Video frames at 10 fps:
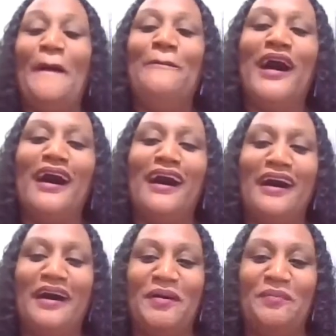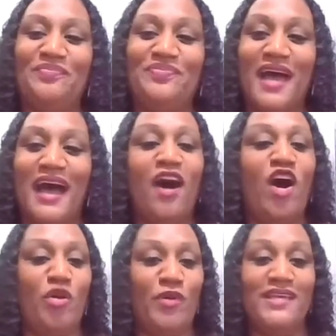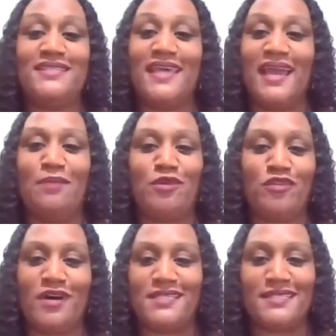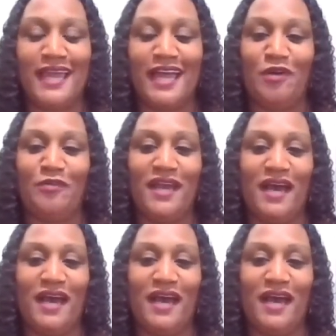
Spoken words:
but I always say I'm crosstown.